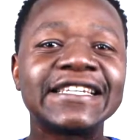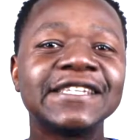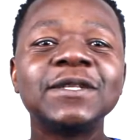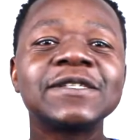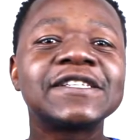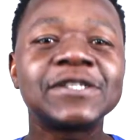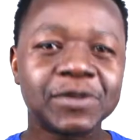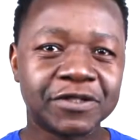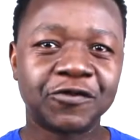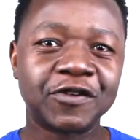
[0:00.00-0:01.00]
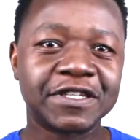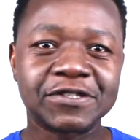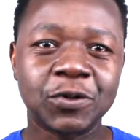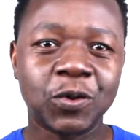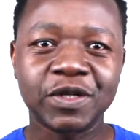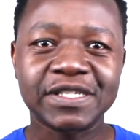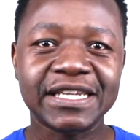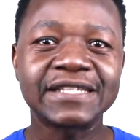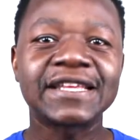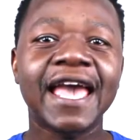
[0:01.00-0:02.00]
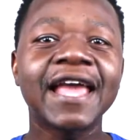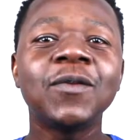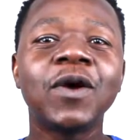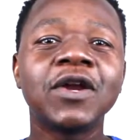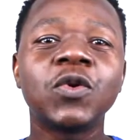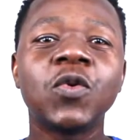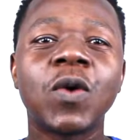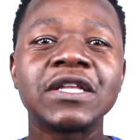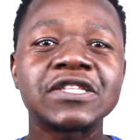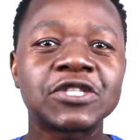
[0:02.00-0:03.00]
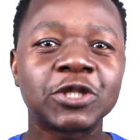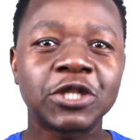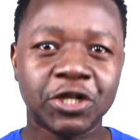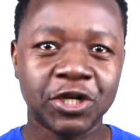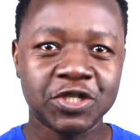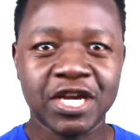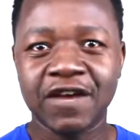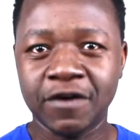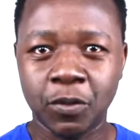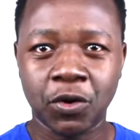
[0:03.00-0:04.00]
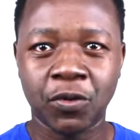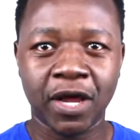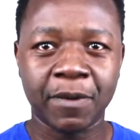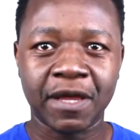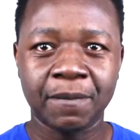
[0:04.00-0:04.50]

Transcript: ideal student for this course is anyone who wants to learn Java programming.